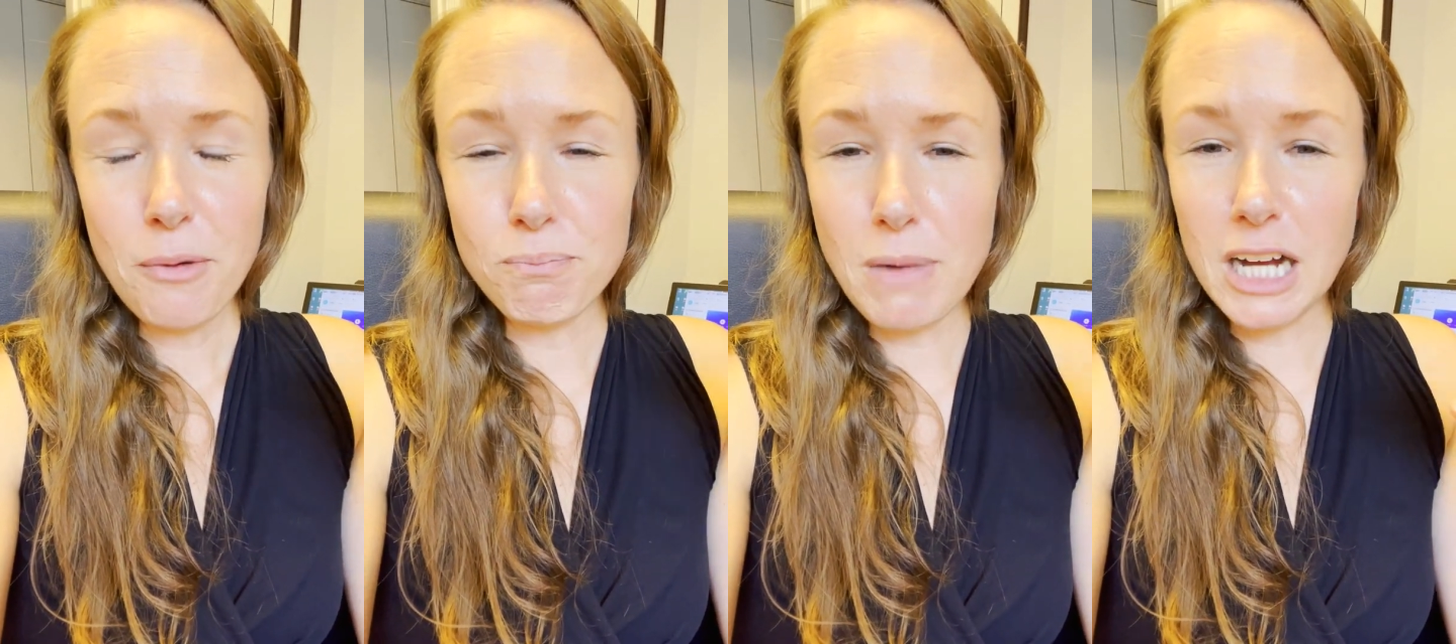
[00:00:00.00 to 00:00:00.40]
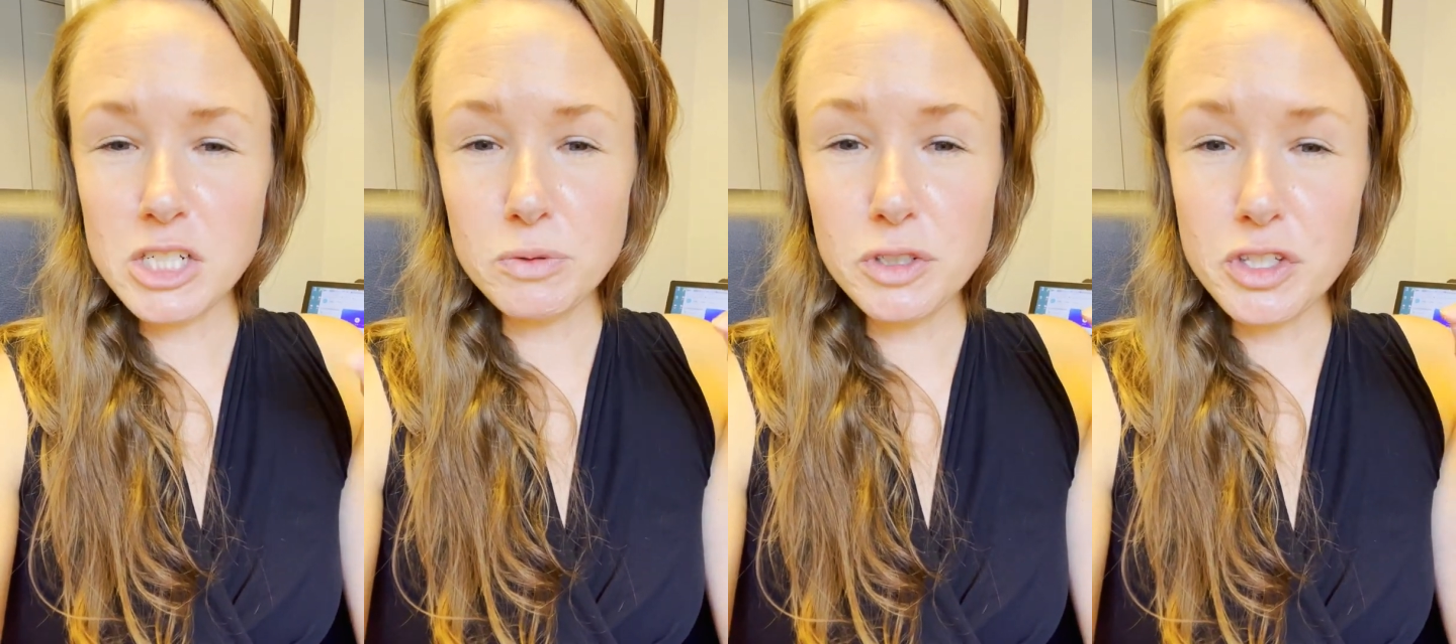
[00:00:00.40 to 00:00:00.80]

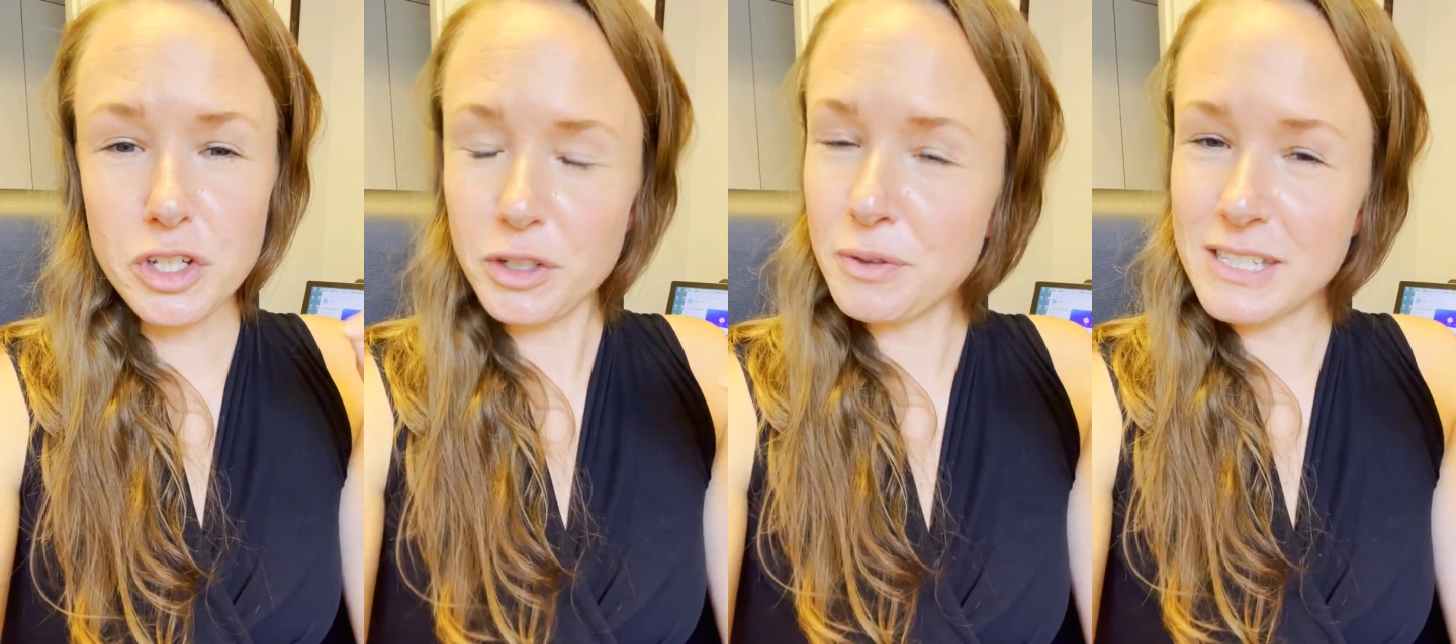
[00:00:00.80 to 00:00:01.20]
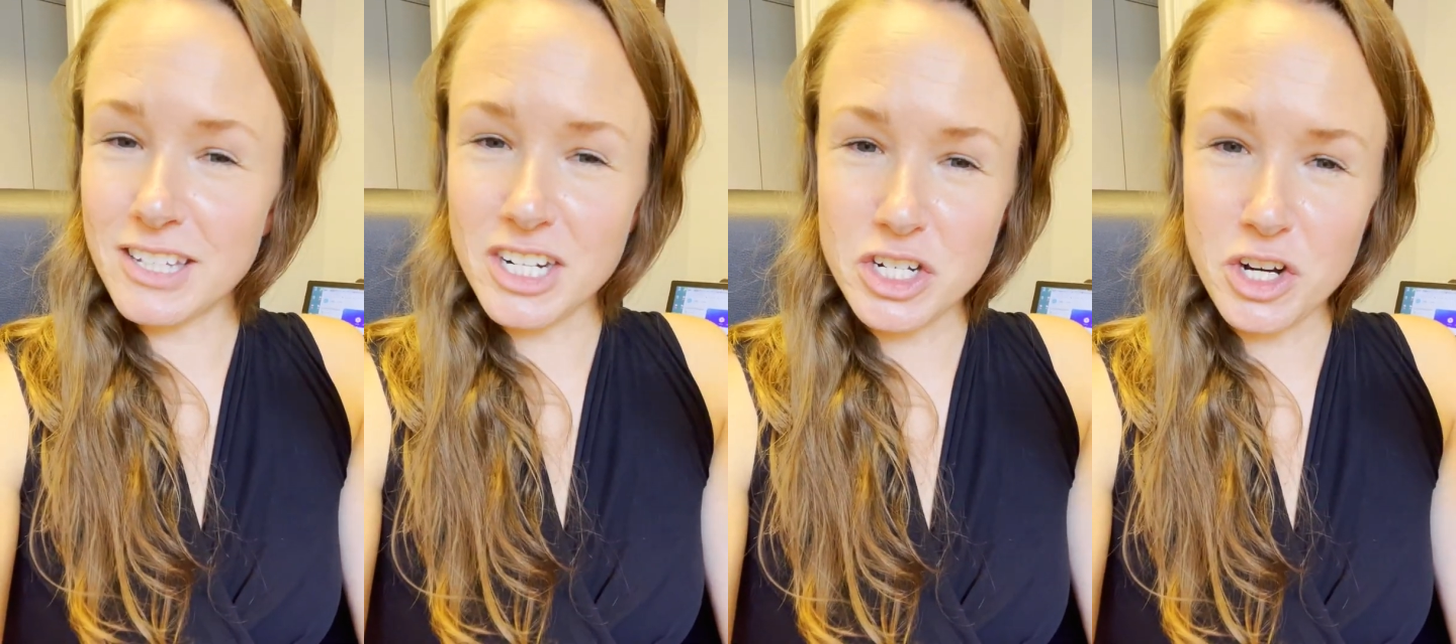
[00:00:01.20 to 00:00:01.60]
Module 2 is
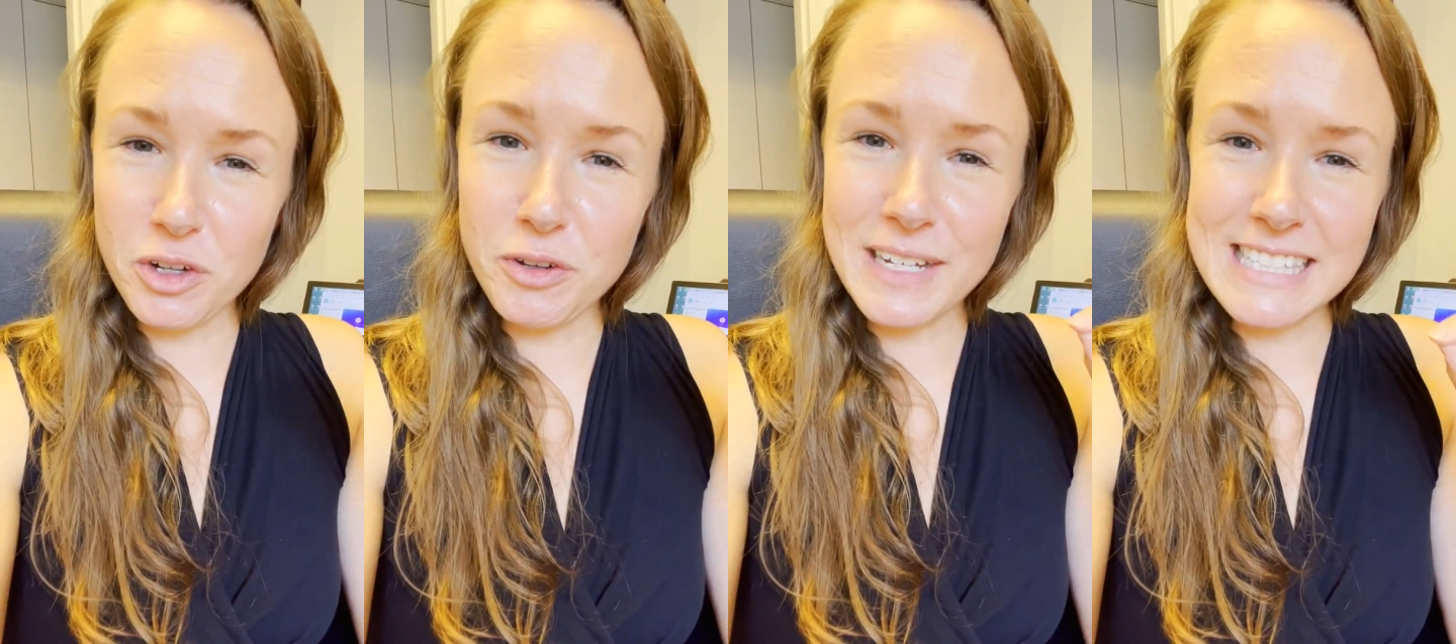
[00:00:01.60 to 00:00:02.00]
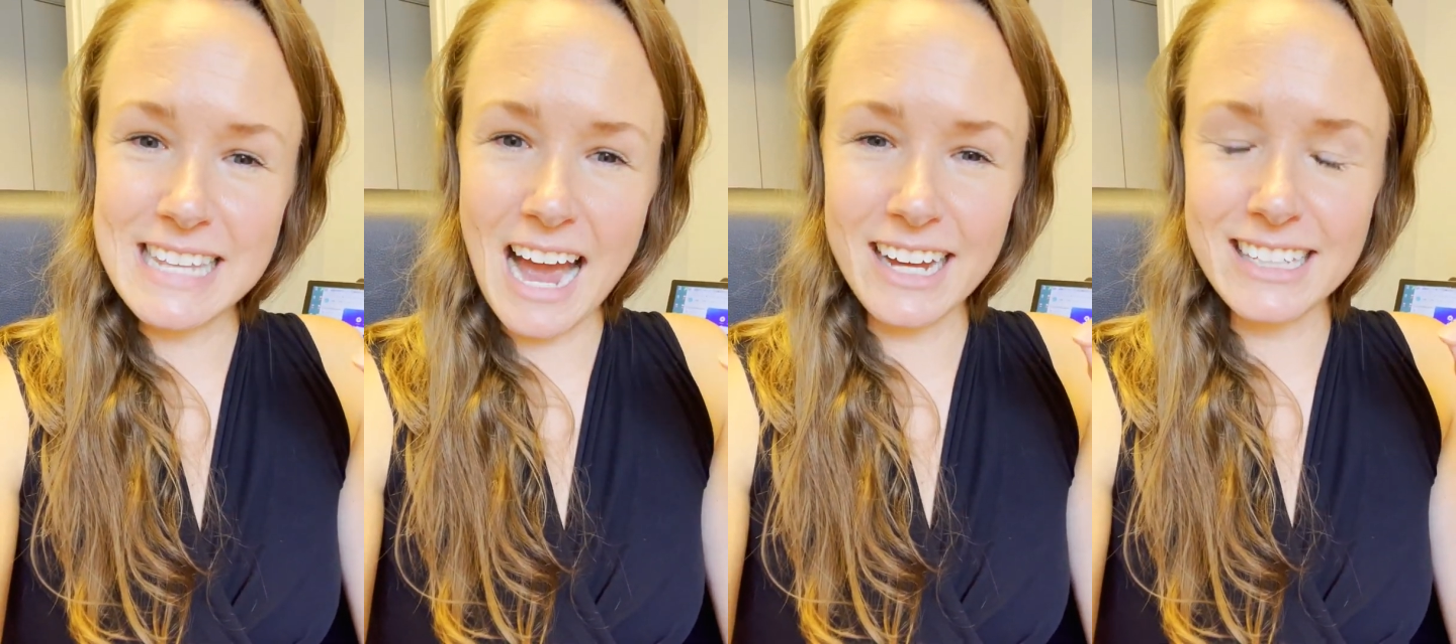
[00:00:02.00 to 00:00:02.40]
going to show you
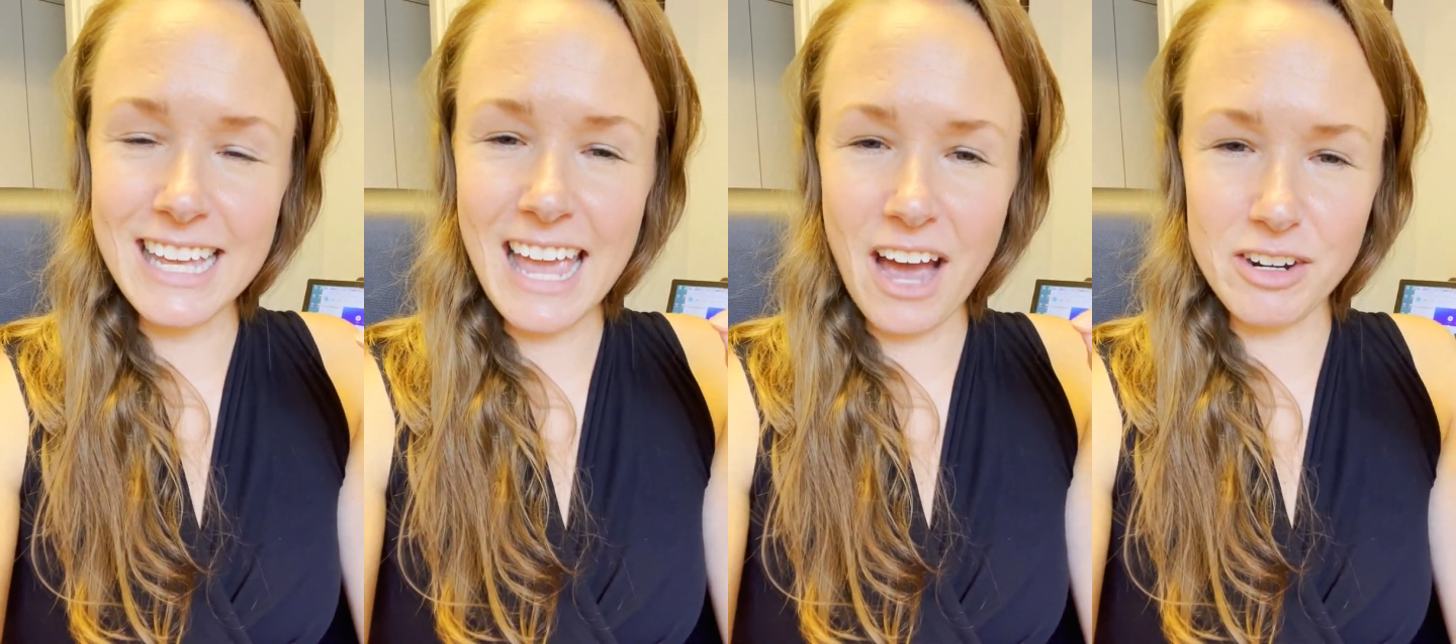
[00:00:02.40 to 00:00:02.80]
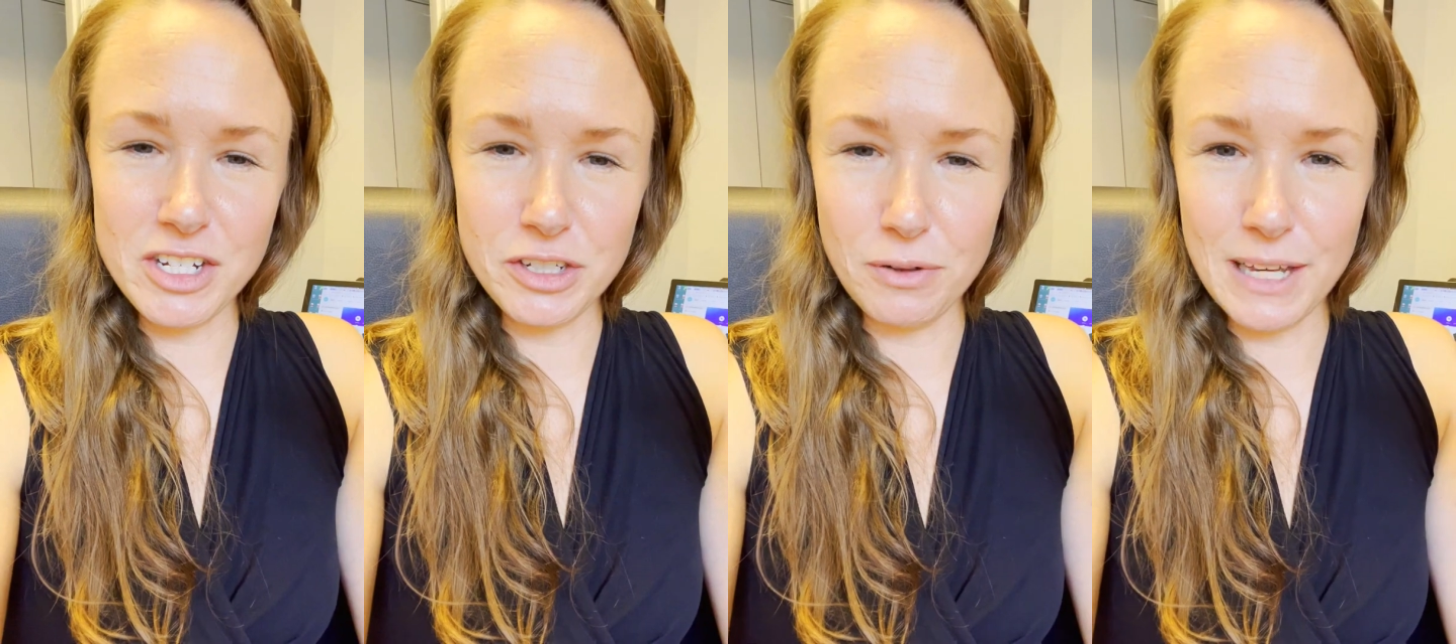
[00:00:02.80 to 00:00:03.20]
exactly how to
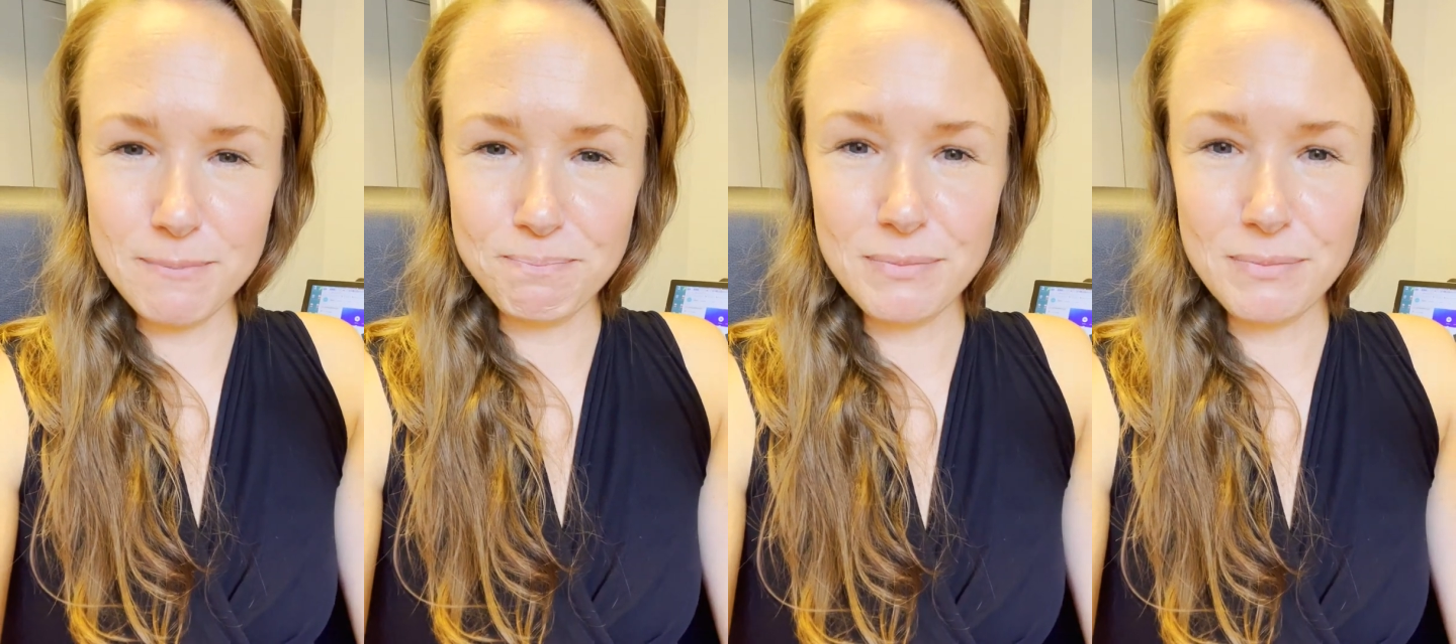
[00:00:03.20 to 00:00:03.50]
do it.